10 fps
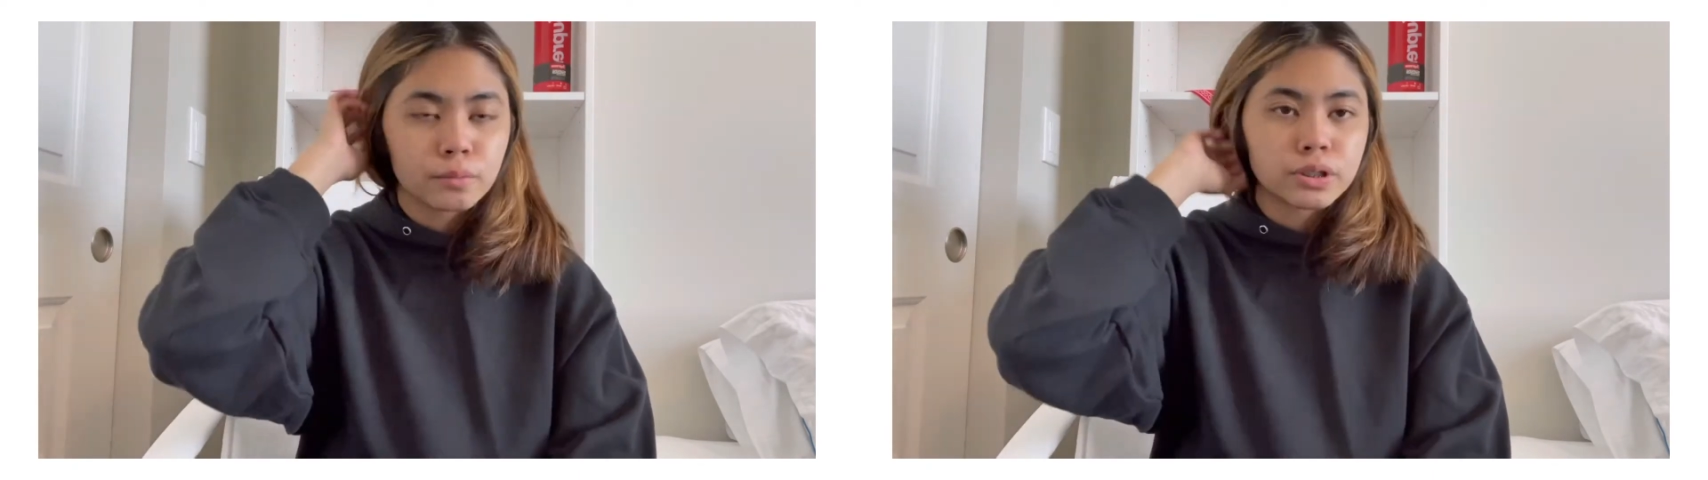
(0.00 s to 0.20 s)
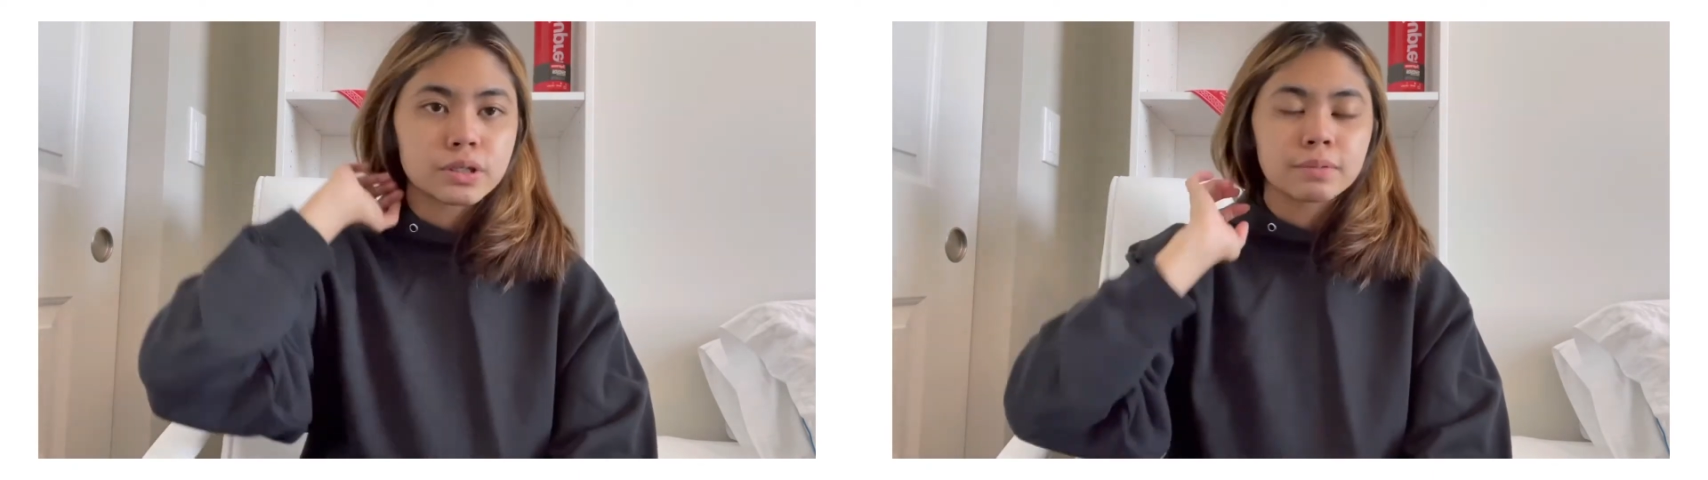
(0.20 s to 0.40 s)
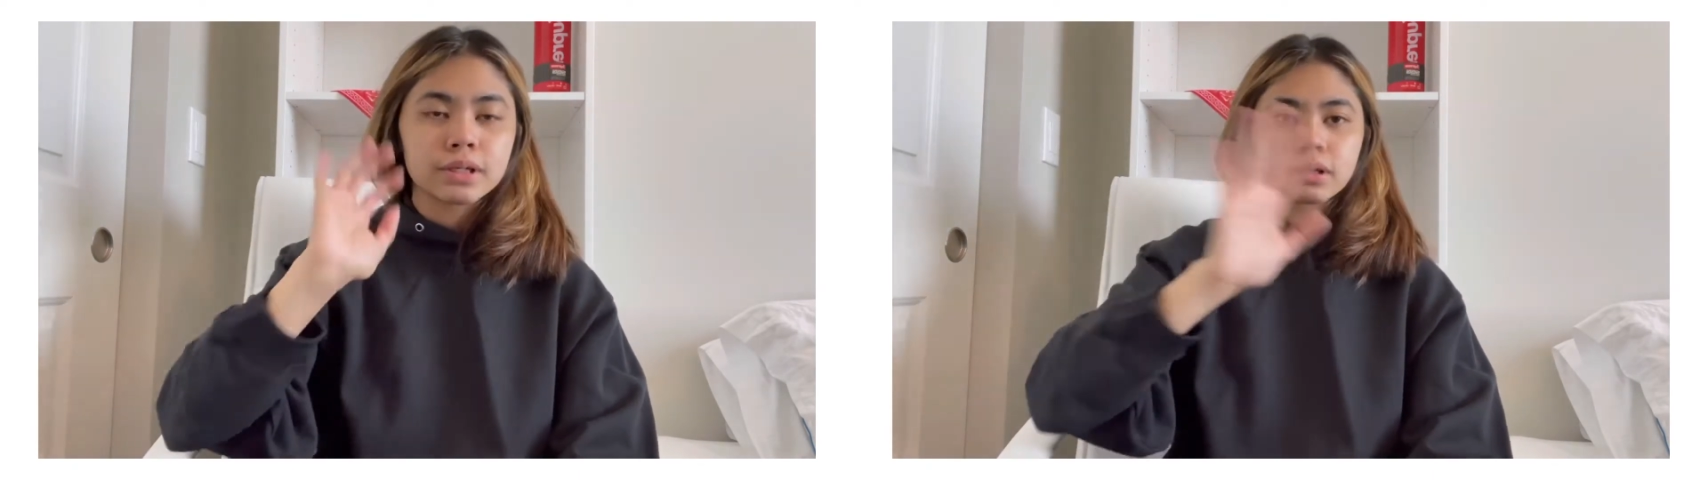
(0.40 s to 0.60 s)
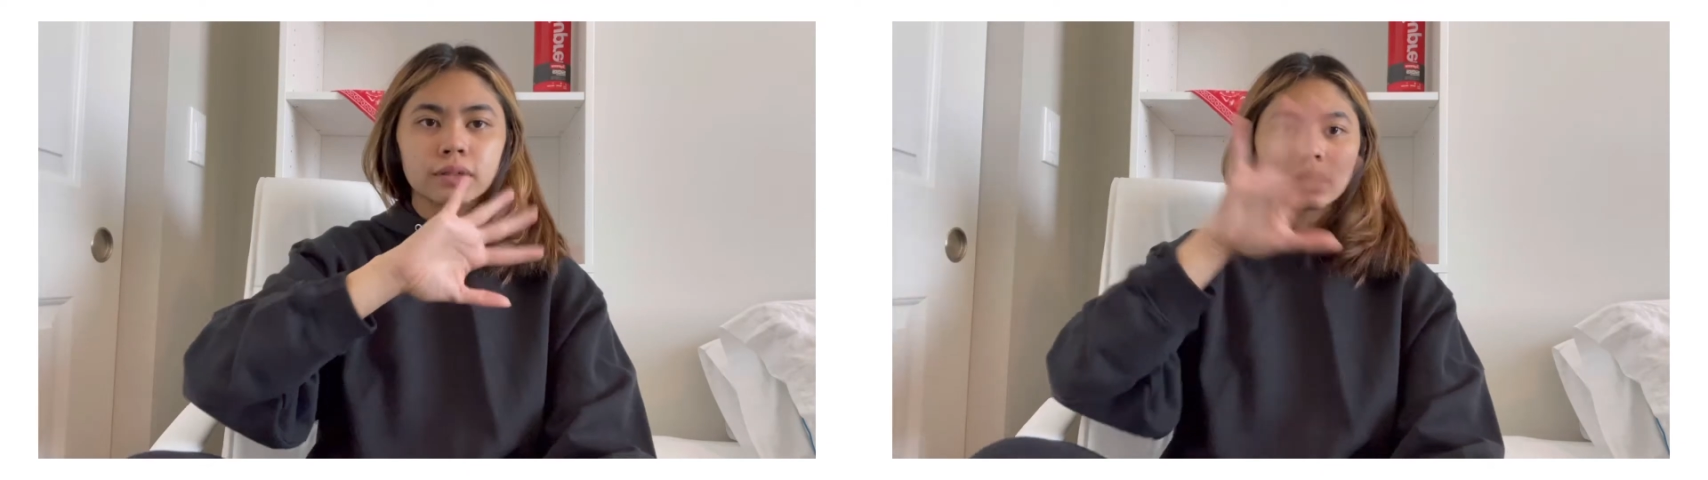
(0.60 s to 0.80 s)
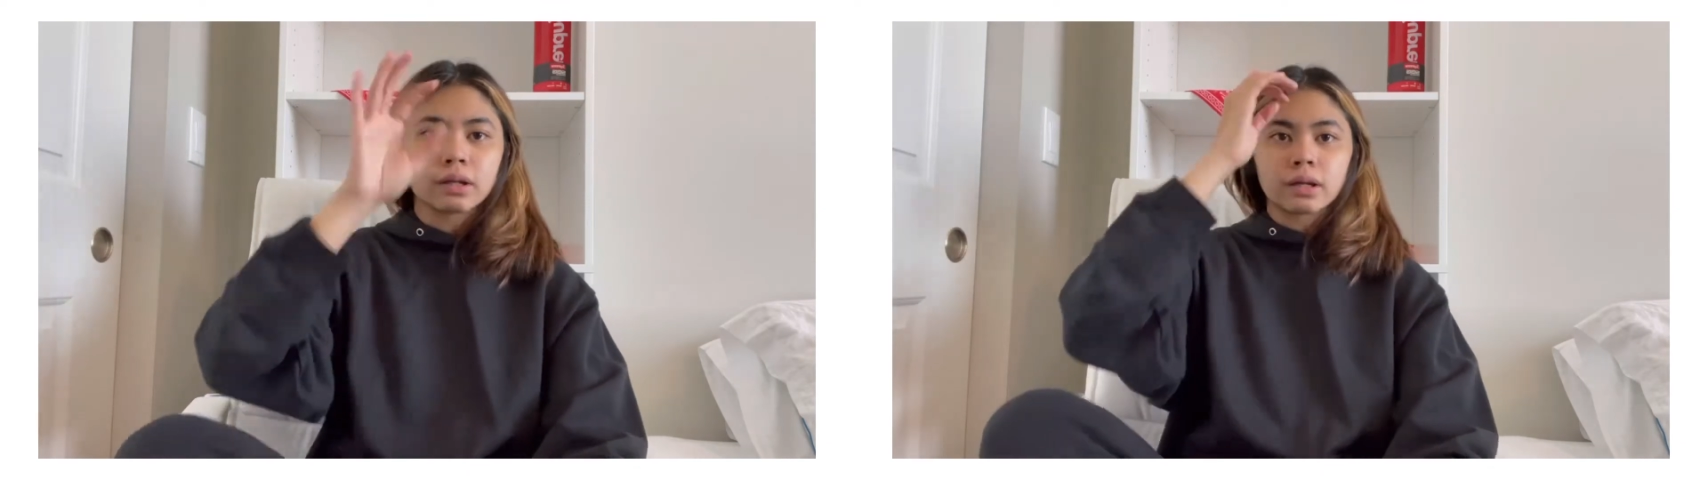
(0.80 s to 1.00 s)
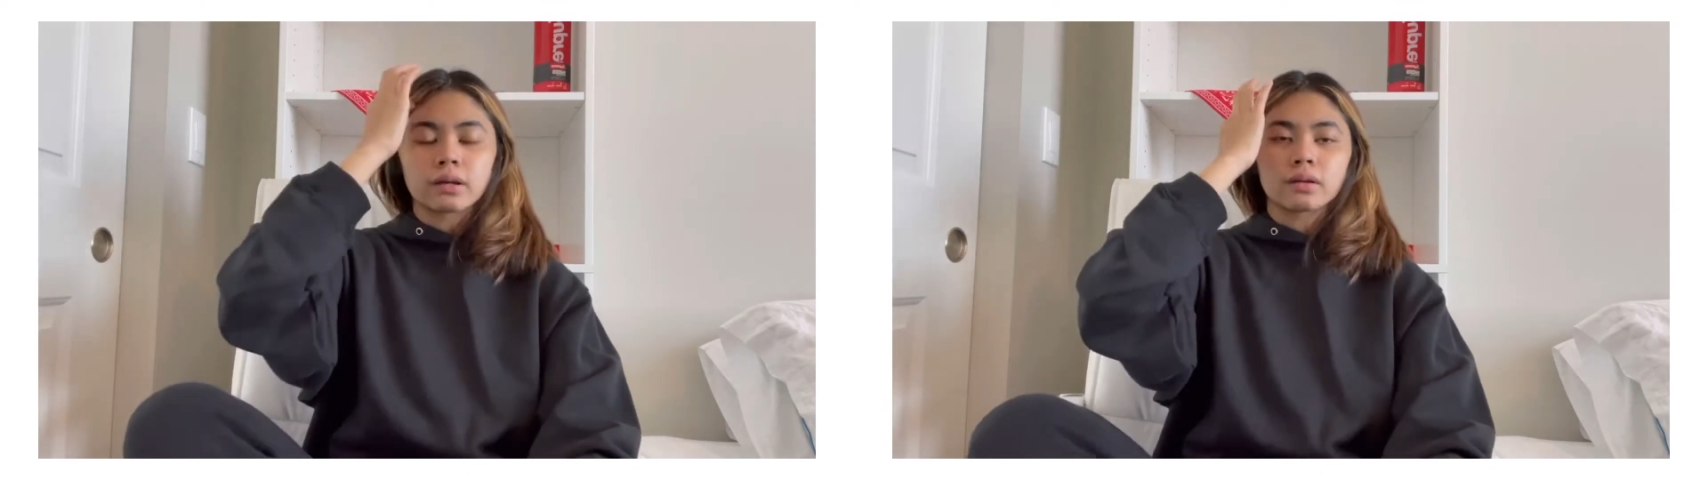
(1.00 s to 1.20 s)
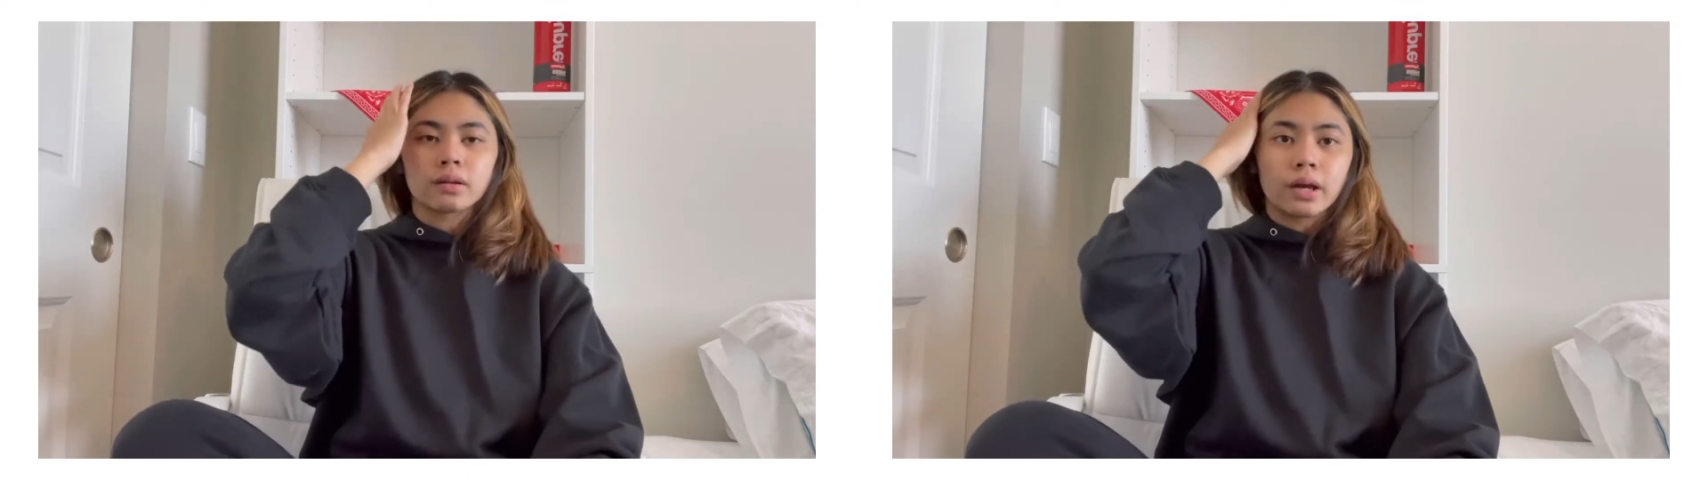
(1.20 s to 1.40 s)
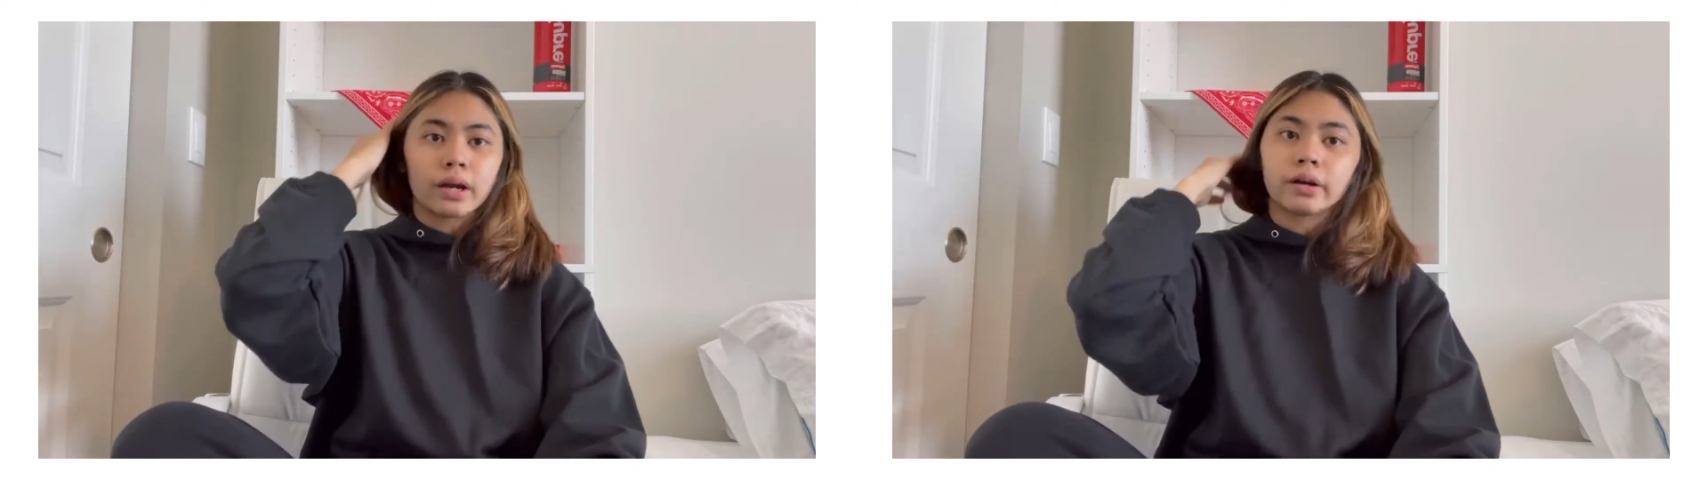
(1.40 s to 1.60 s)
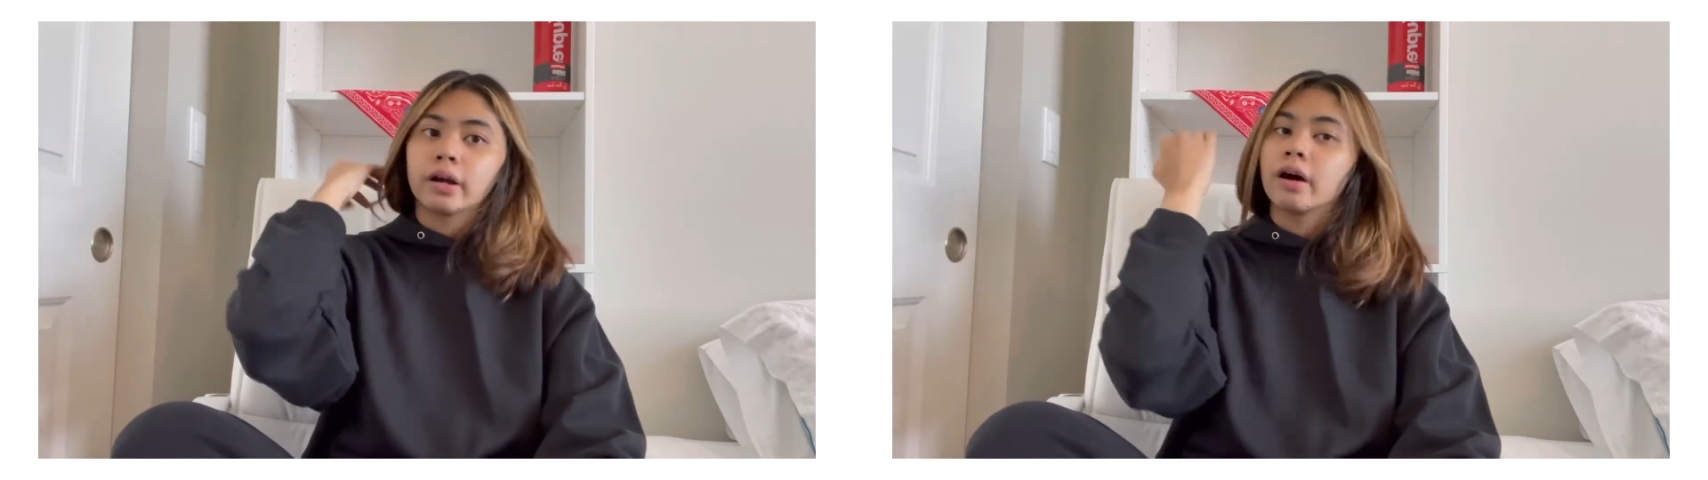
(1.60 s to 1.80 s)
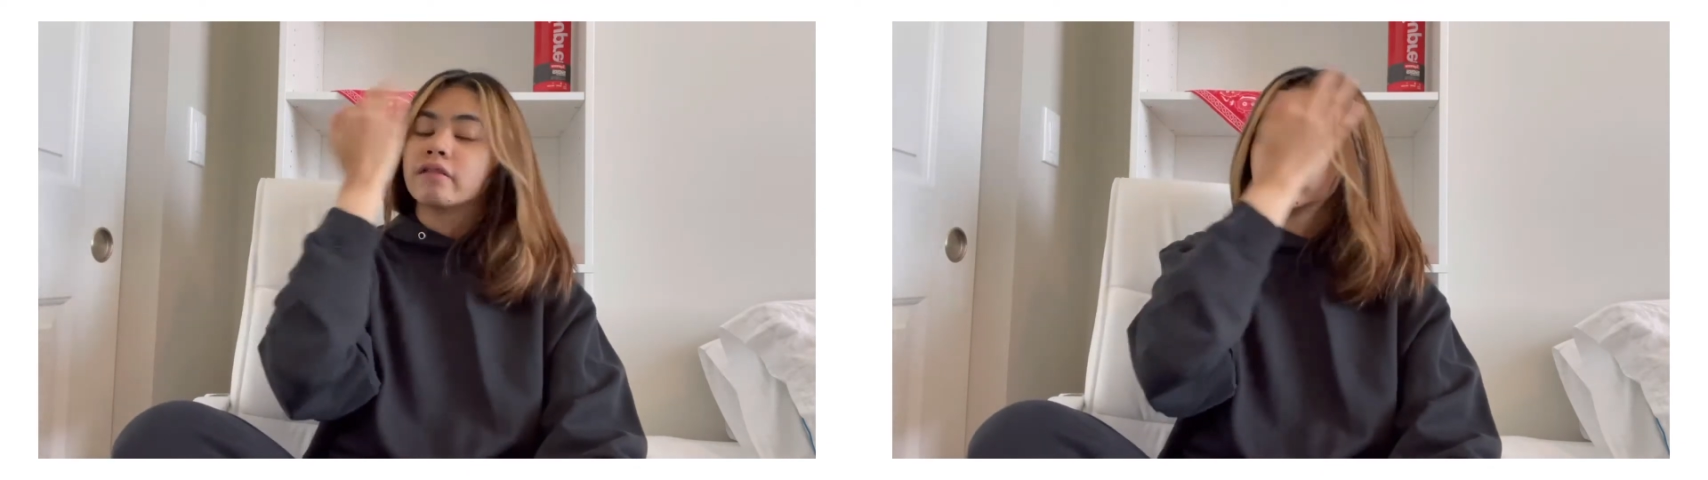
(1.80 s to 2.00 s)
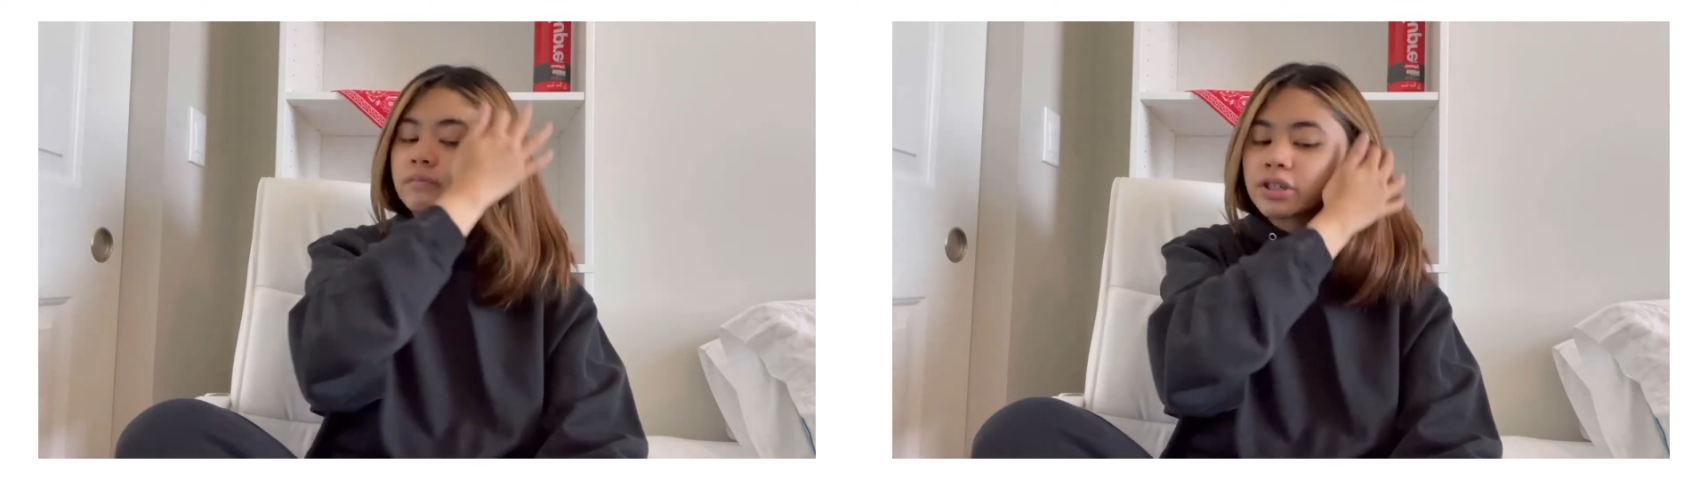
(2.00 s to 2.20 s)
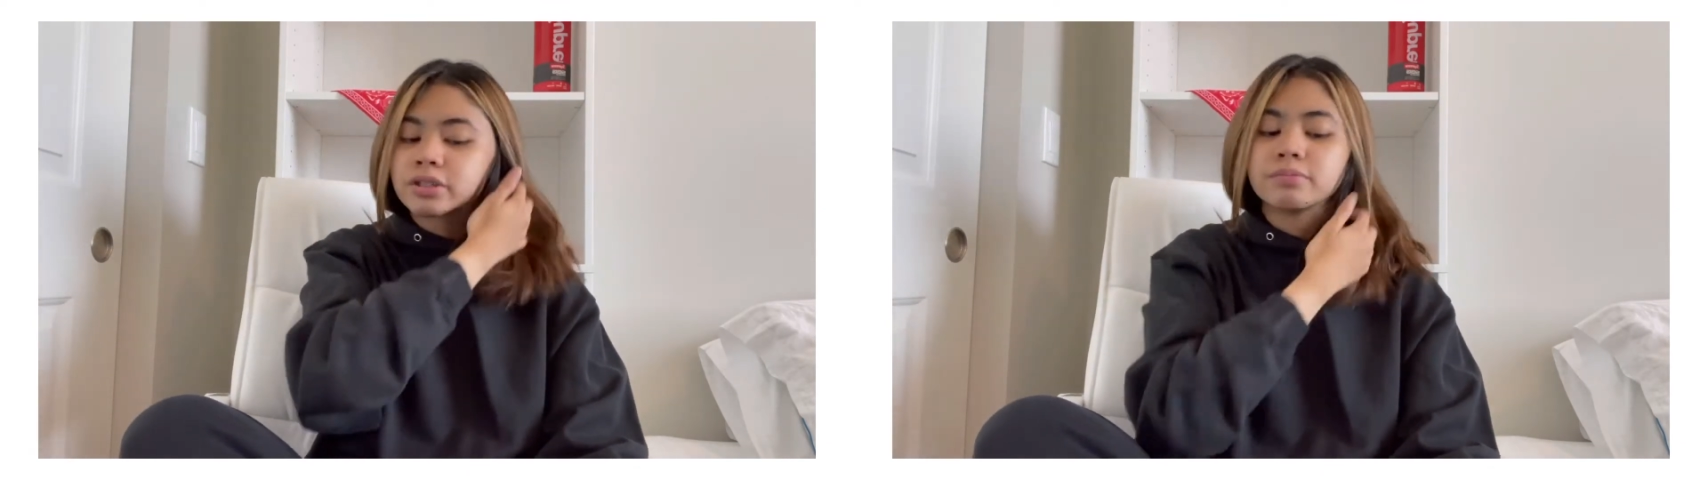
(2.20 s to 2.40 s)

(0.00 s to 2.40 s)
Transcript: which is basically like the area of Mission